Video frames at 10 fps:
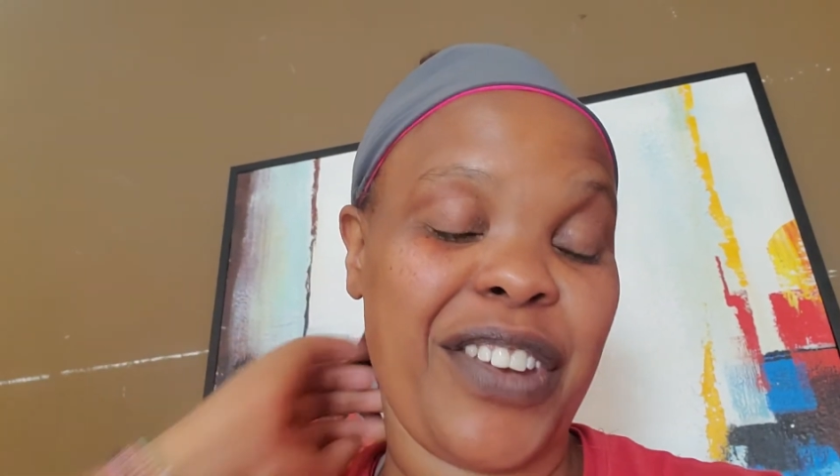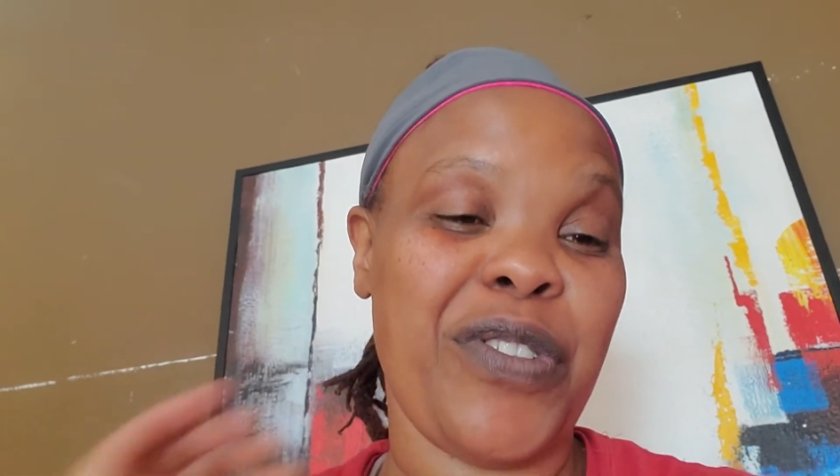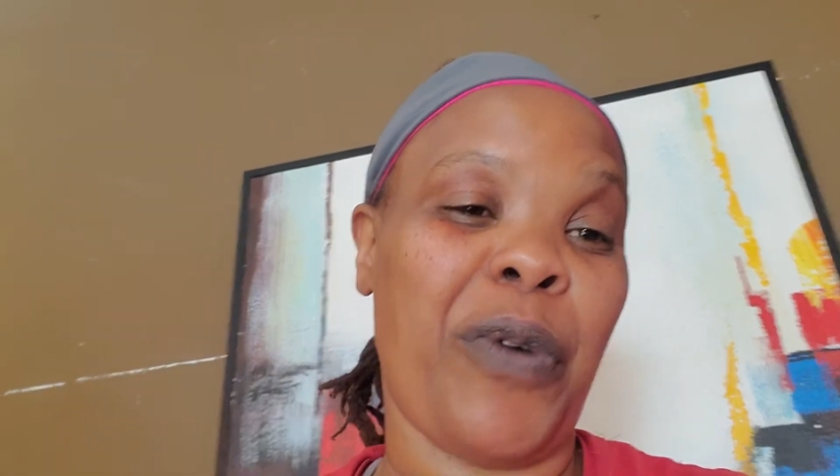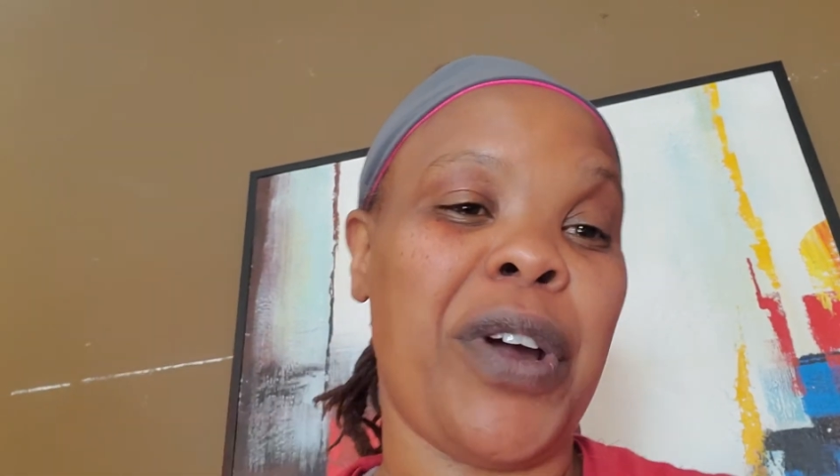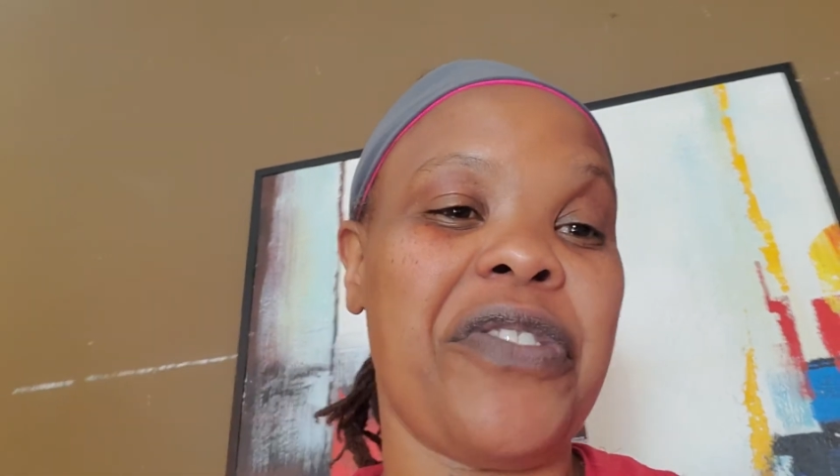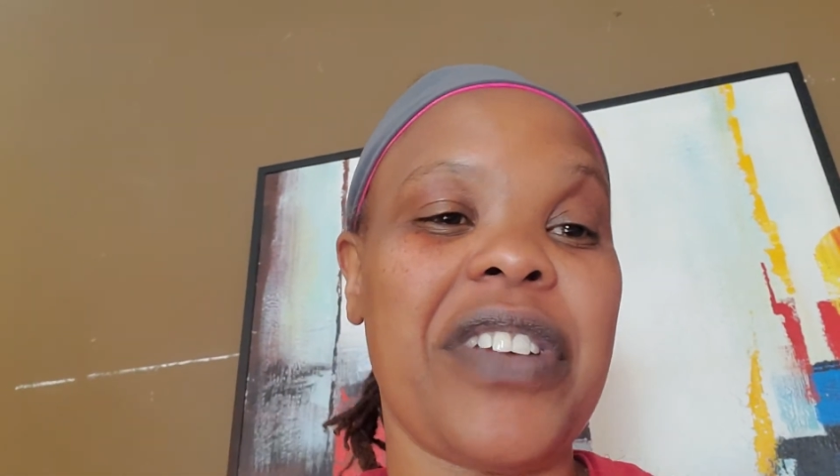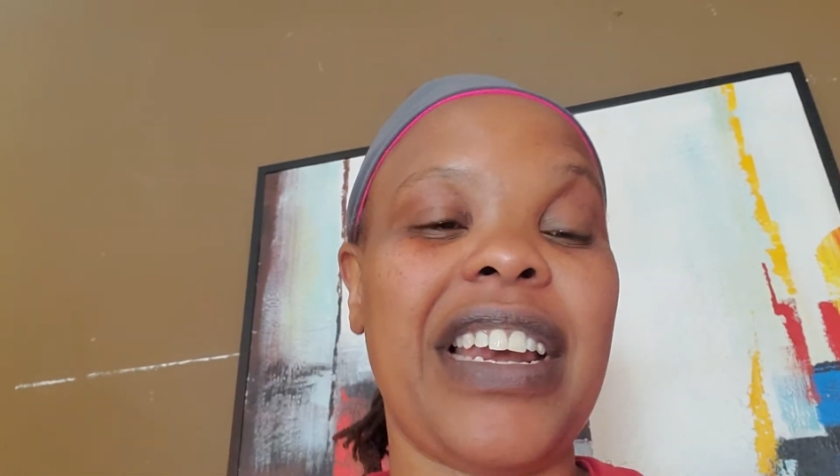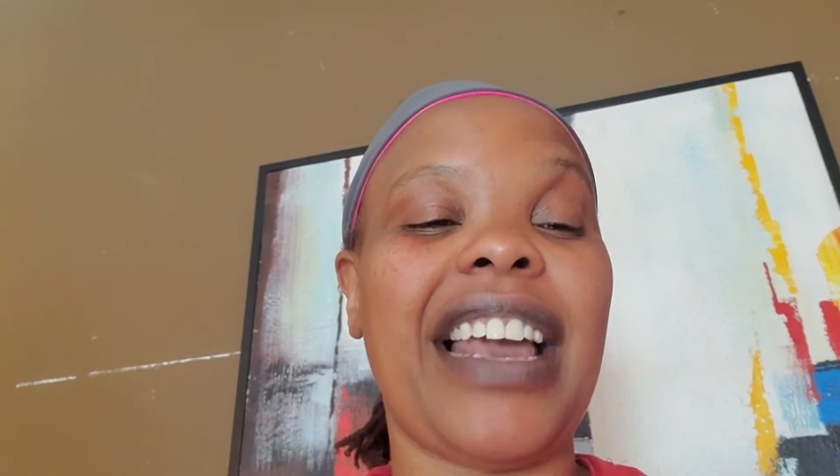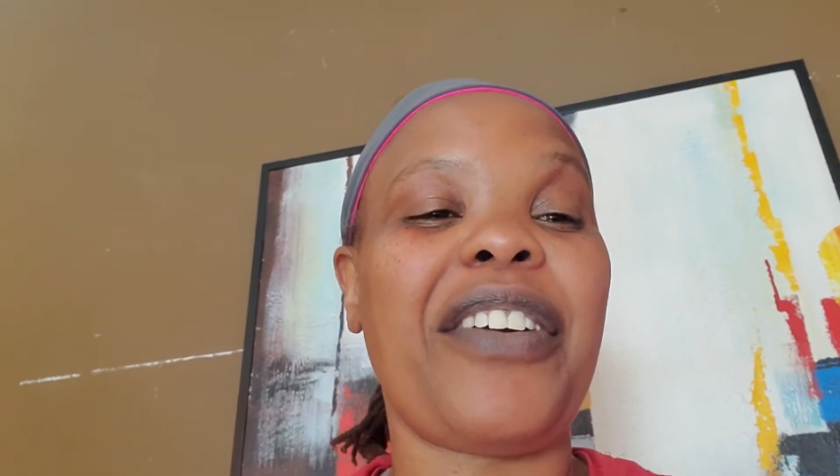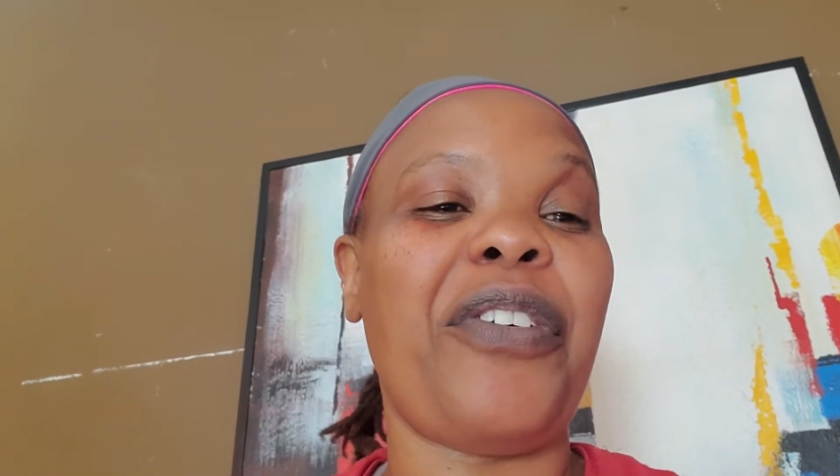then you're
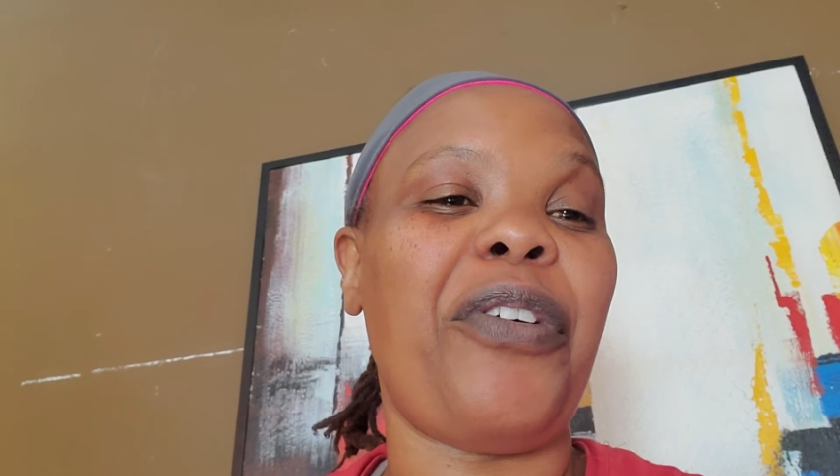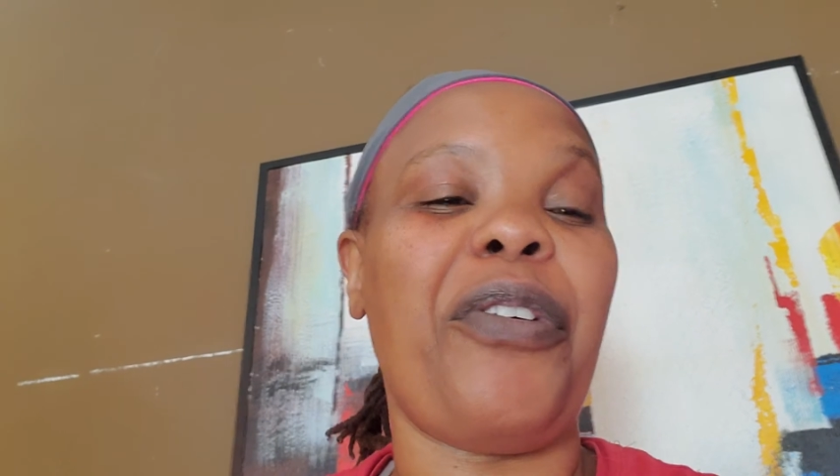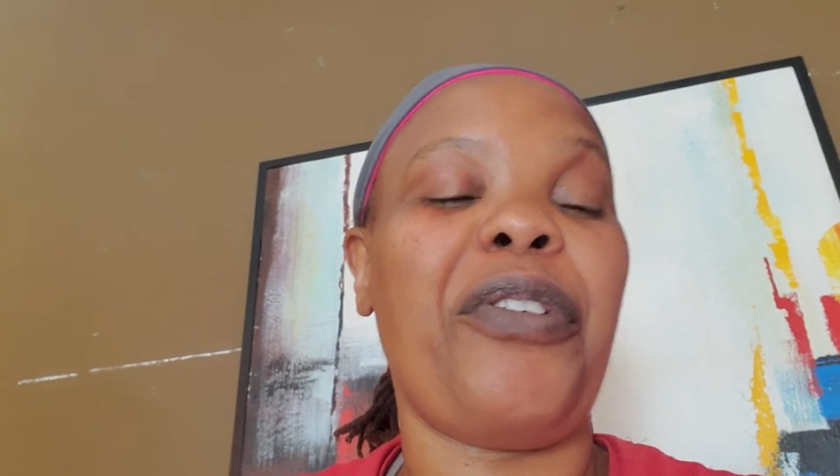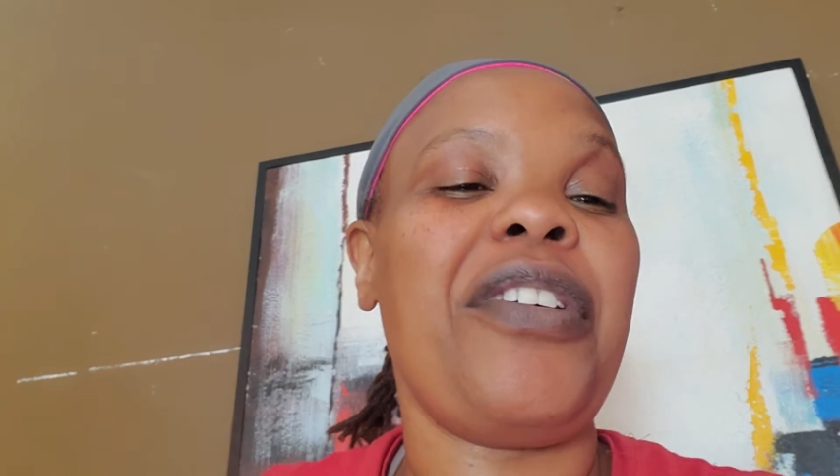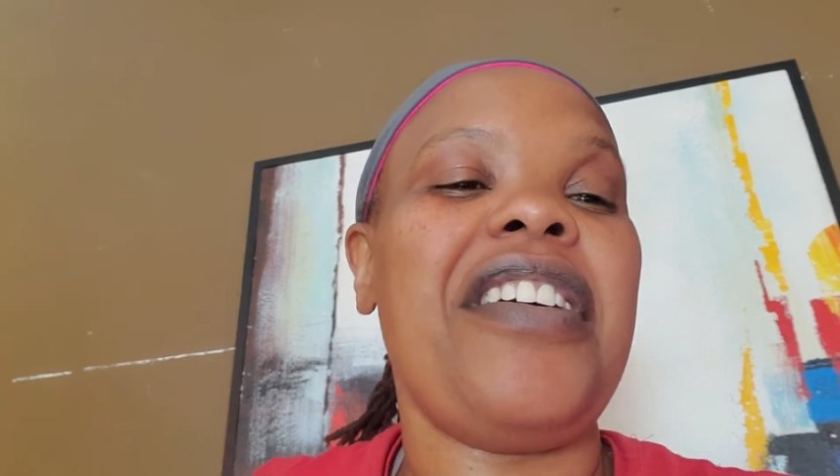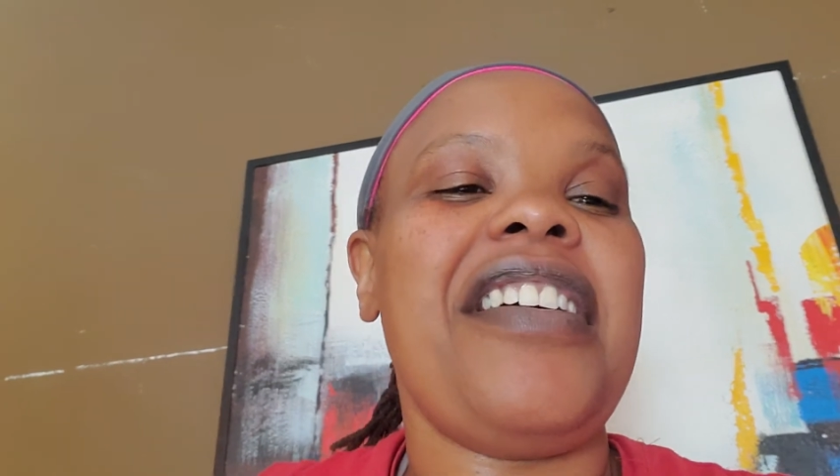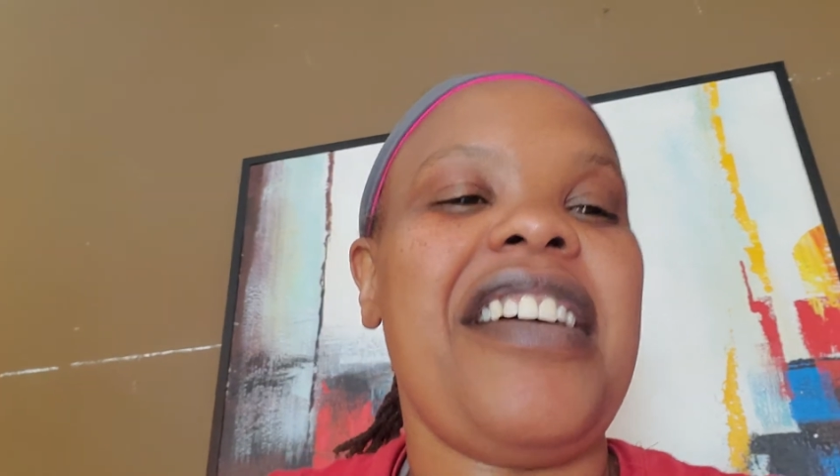wondering like, oh,